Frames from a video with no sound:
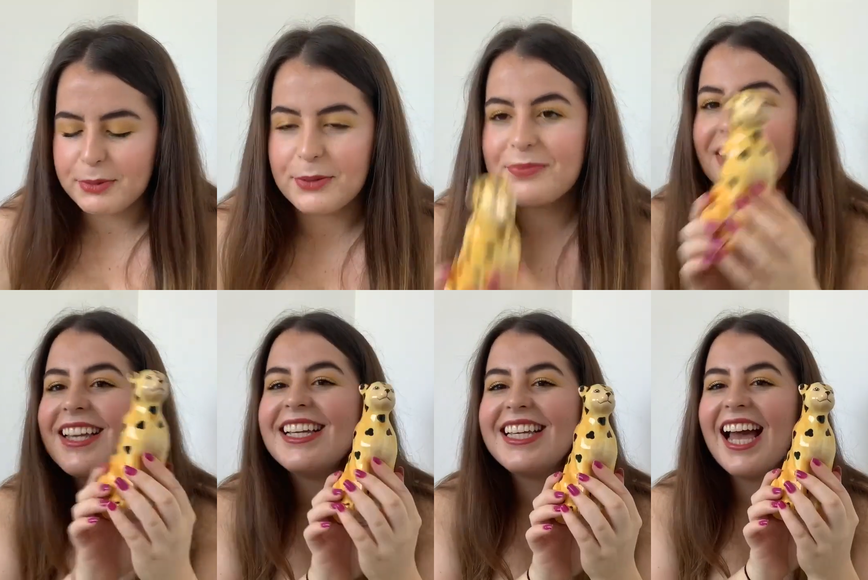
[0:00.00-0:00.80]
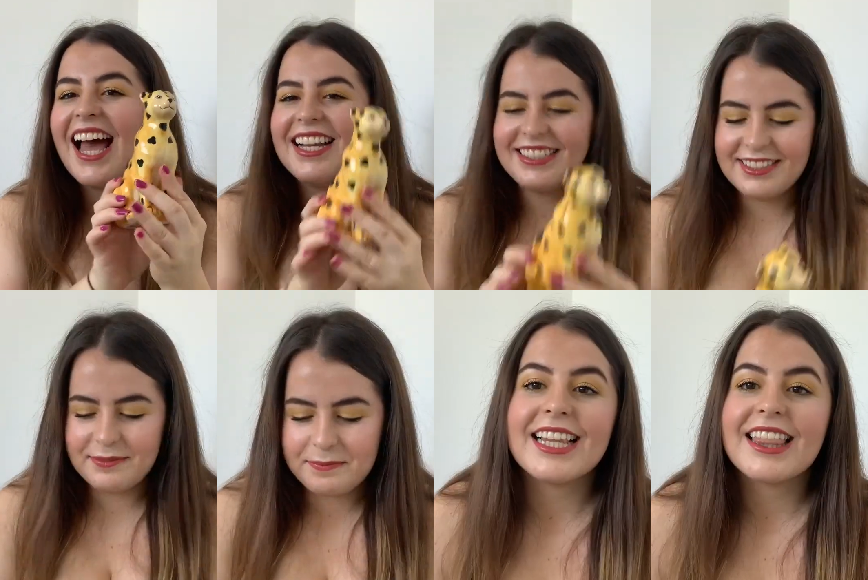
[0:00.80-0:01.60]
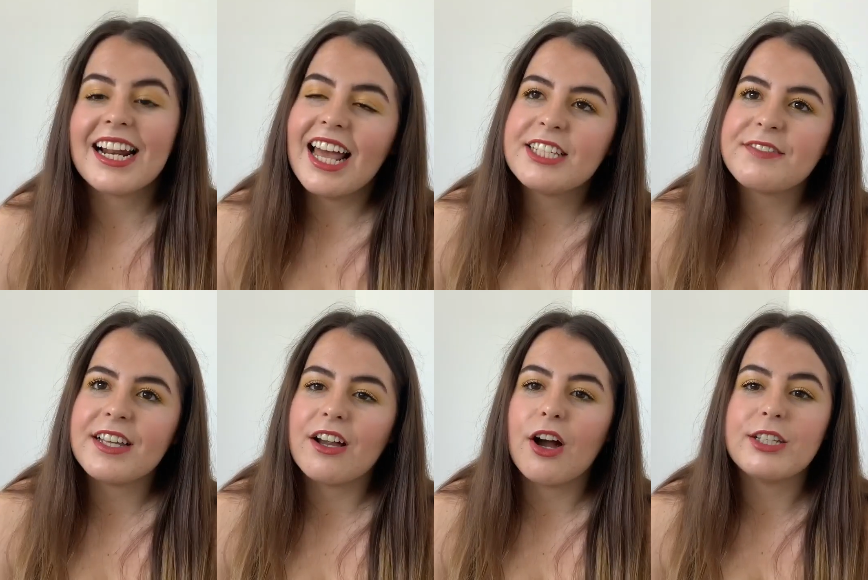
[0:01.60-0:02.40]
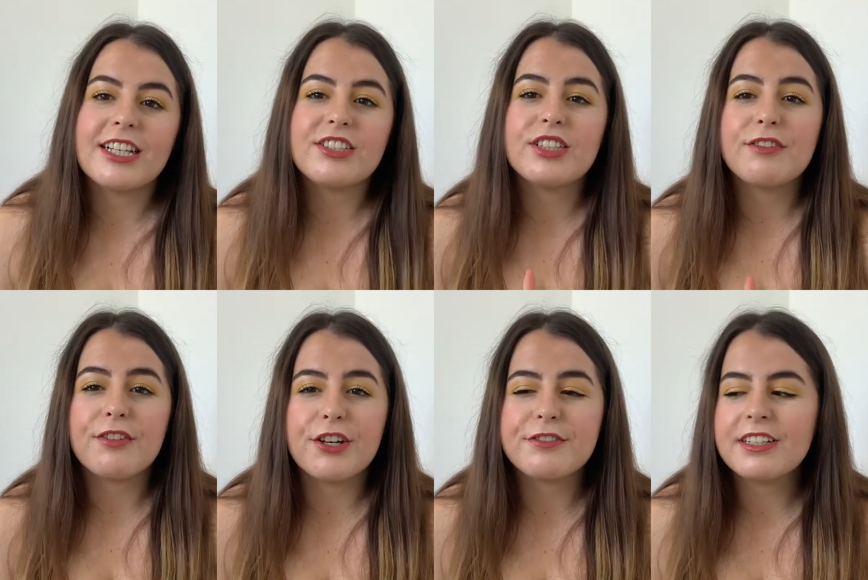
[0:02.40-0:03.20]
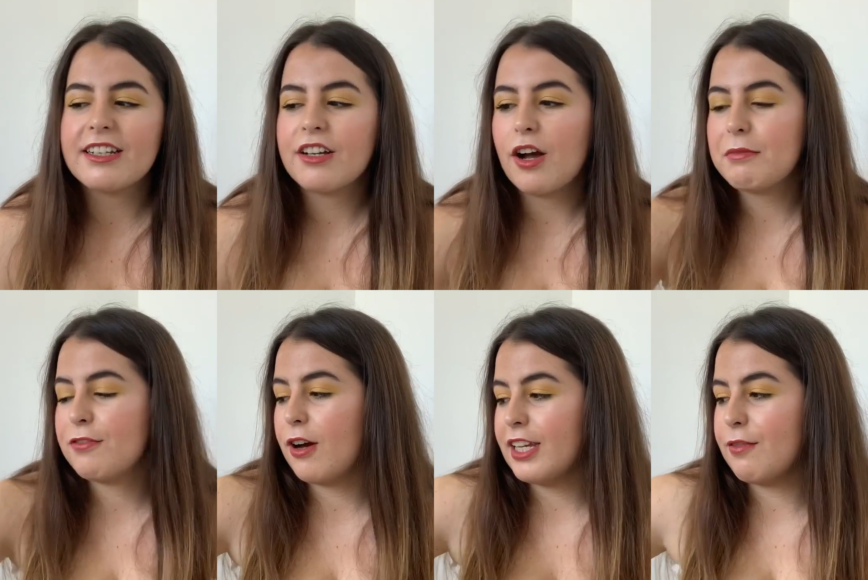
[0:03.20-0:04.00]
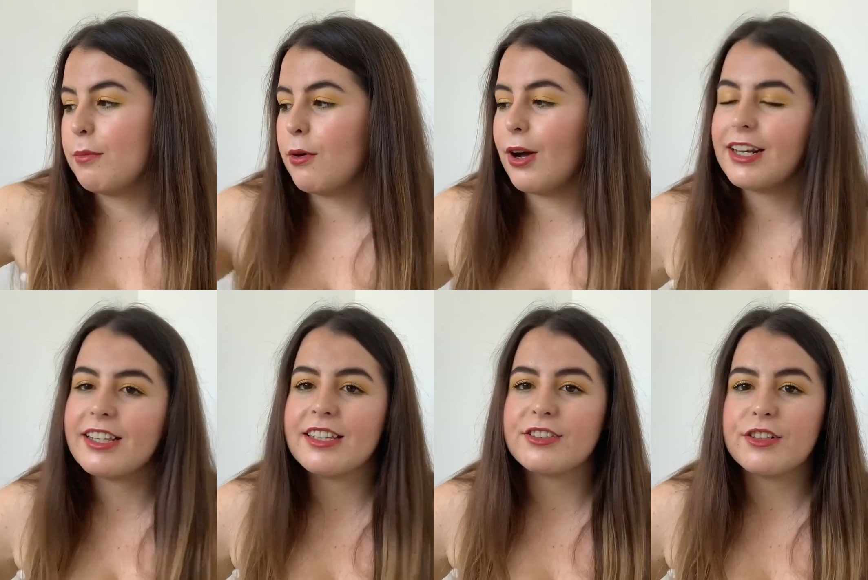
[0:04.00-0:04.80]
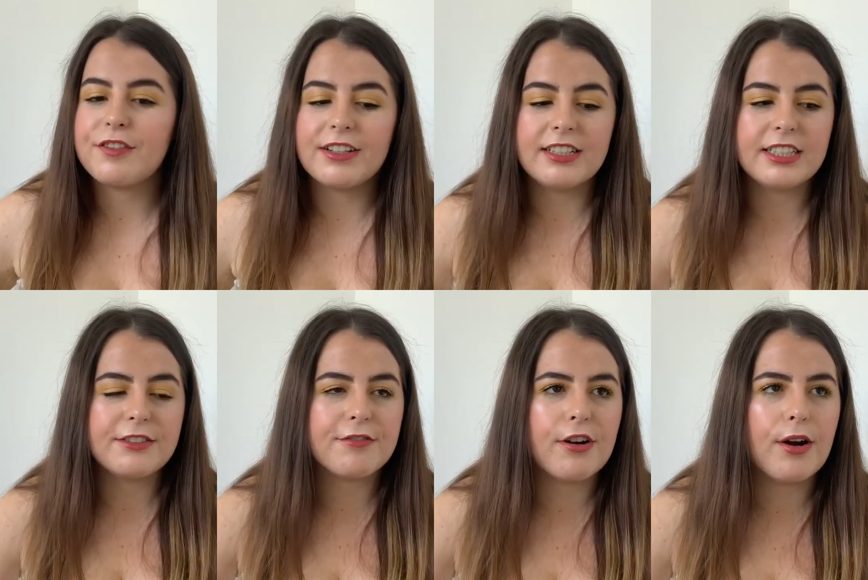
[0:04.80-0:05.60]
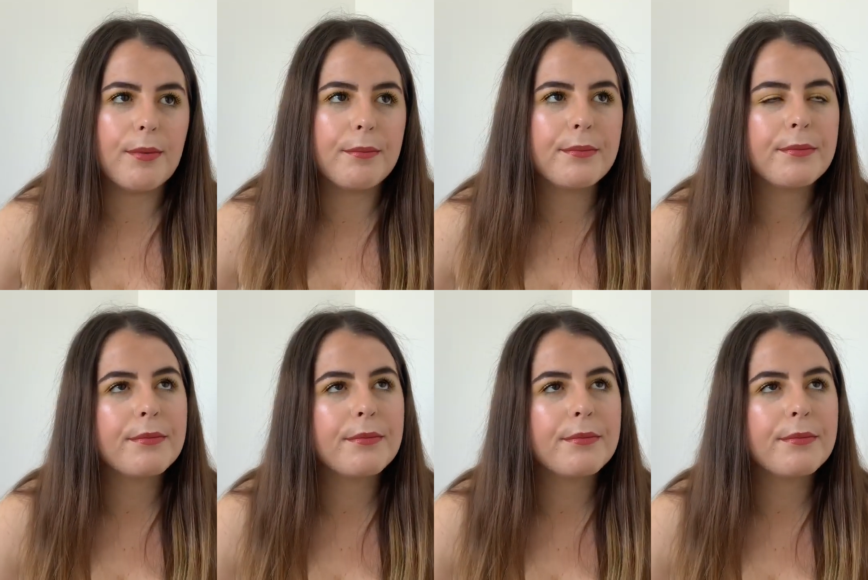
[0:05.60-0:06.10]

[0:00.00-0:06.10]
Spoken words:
But yeah, the last thing I got is actually the first thing that I got before I even bought any of this stuff, and this is from